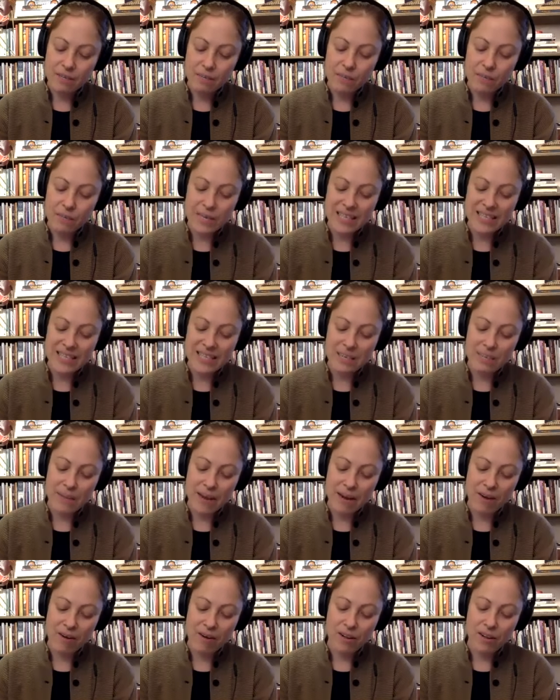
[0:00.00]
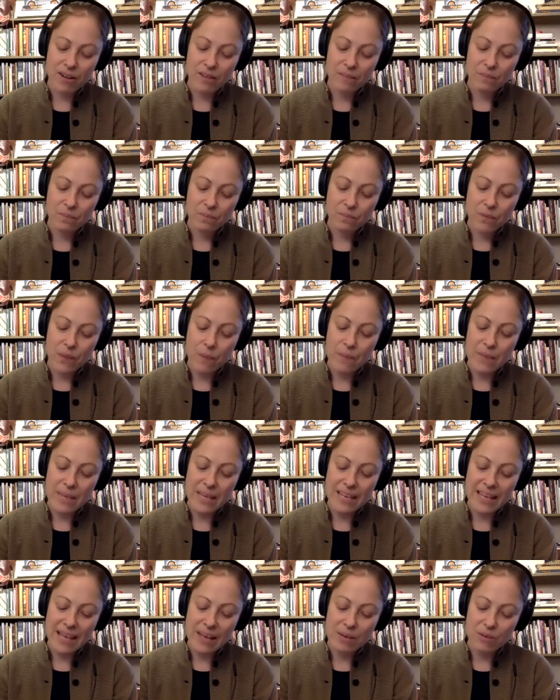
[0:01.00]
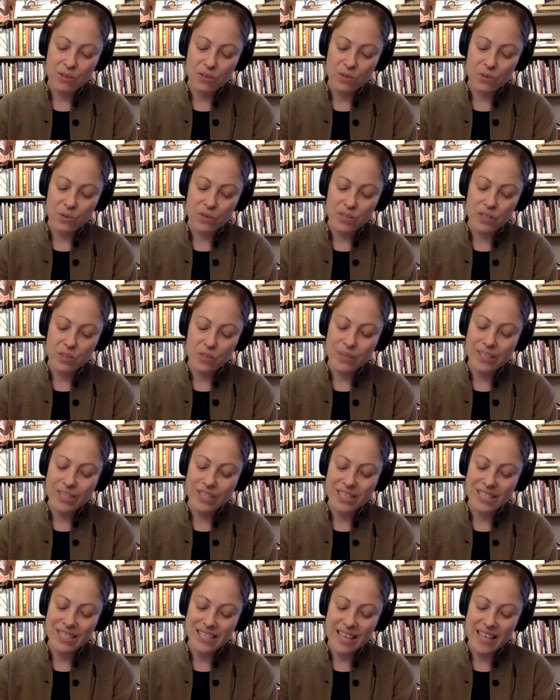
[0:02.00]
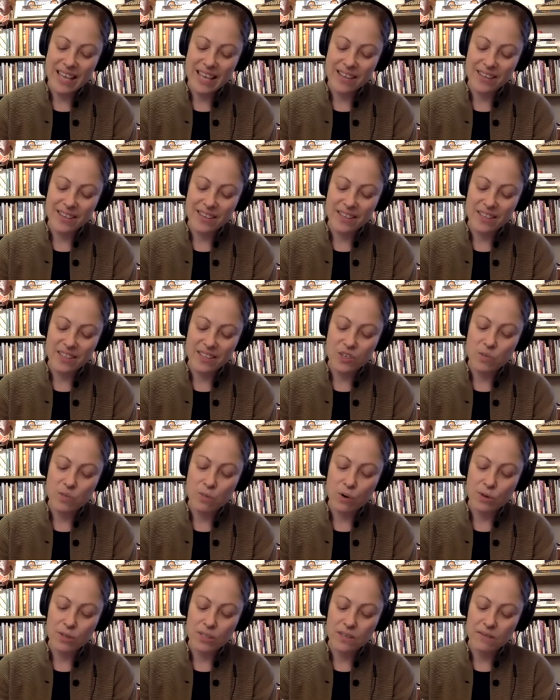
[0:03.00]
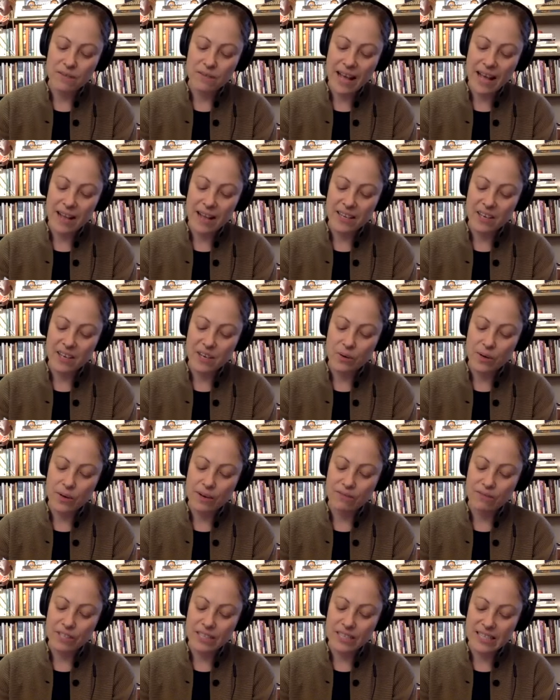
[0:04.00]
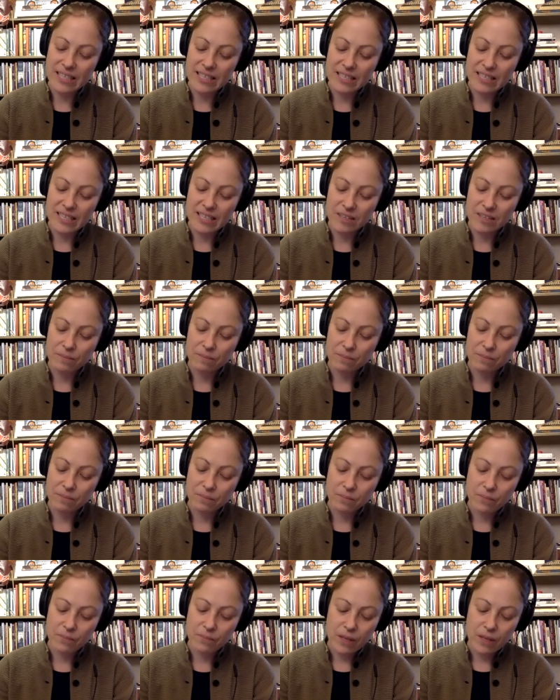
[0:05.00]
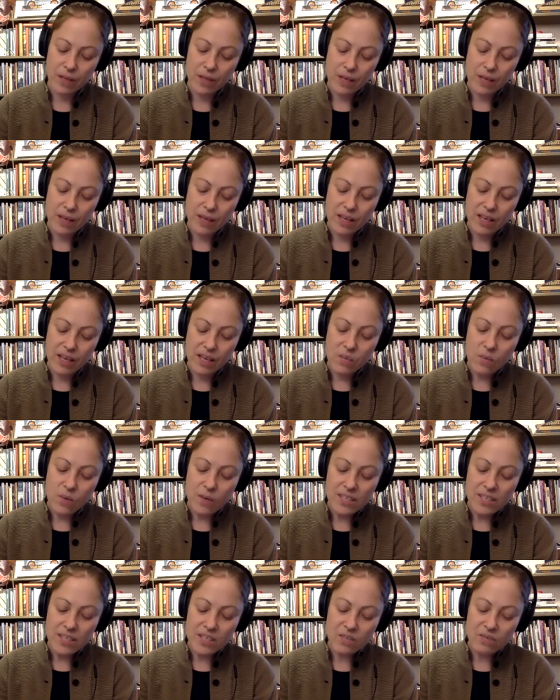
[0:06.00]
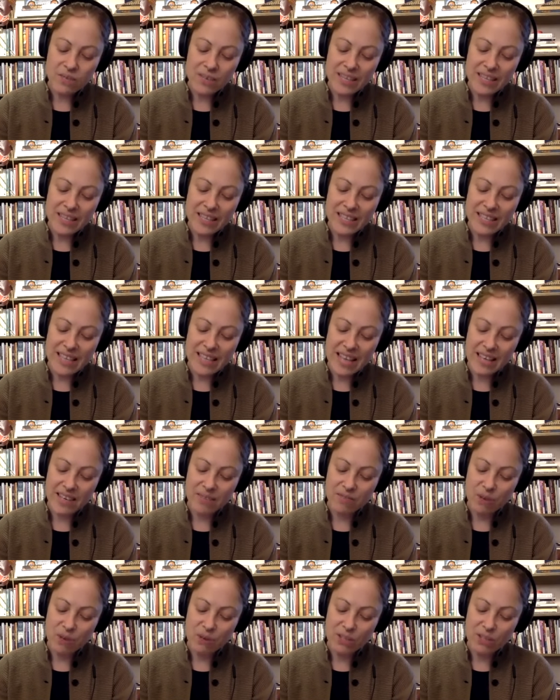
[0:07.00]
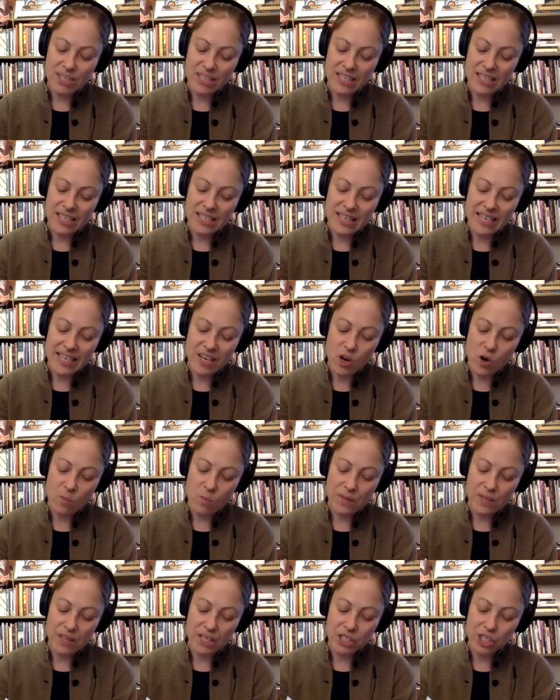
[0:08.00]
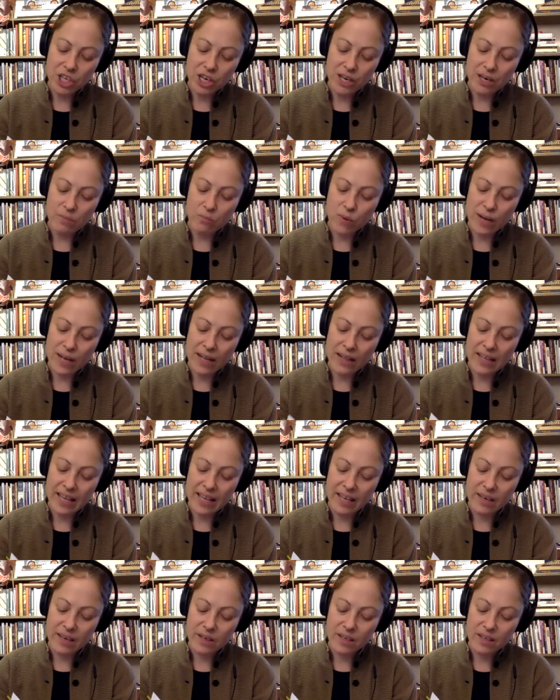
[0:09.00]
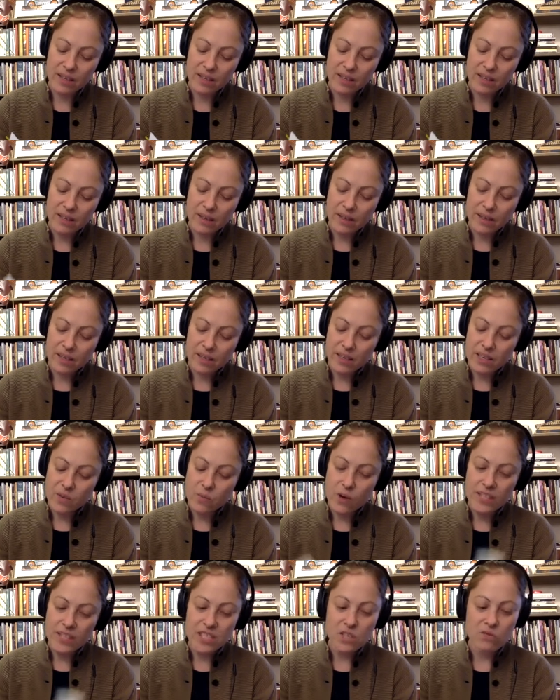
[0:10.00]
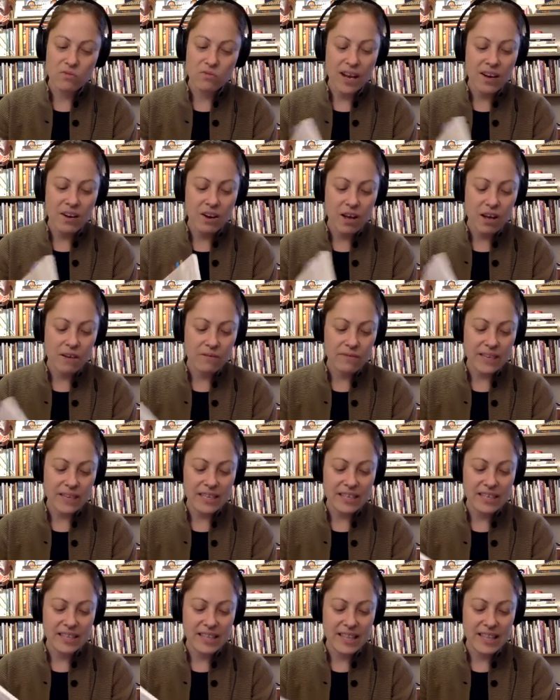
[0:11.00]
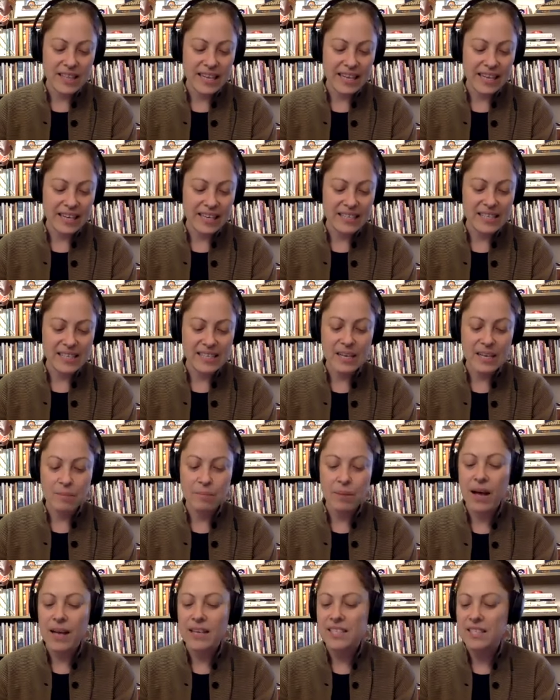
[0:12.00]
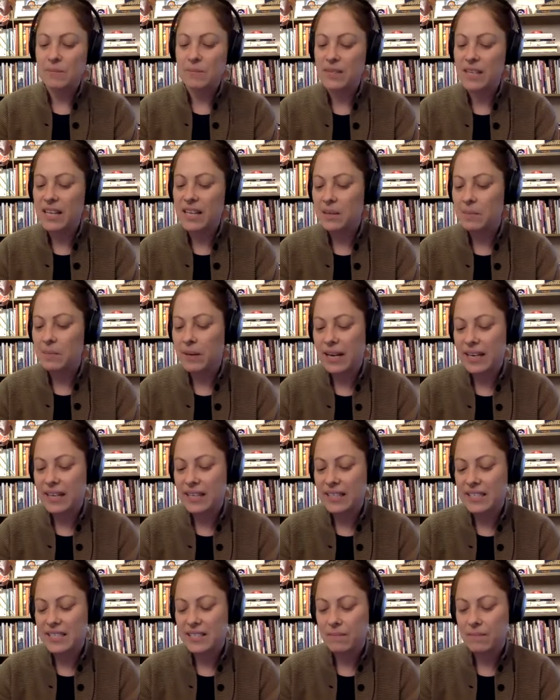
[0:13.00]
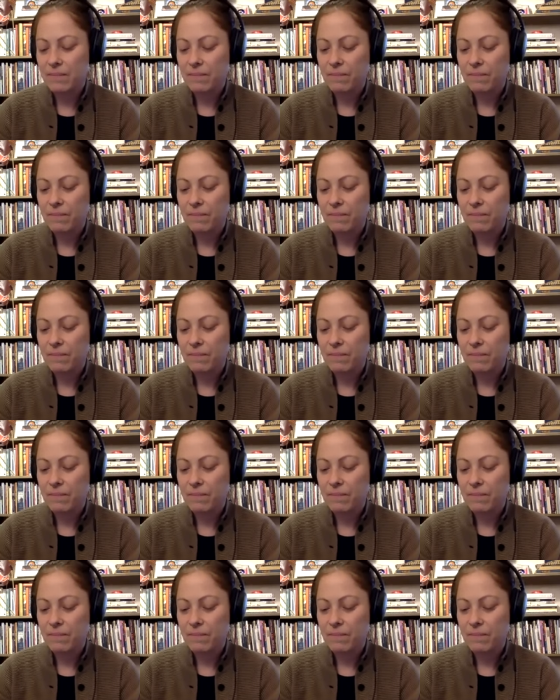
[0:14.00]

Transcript: beans in a barrel, a meat counter with a twitchy scale and the new bolts of calico every season. He wants to wreath his head in roses and dig open the shut up wellhead. He wants to run off into the thicket and sing possum lullabies.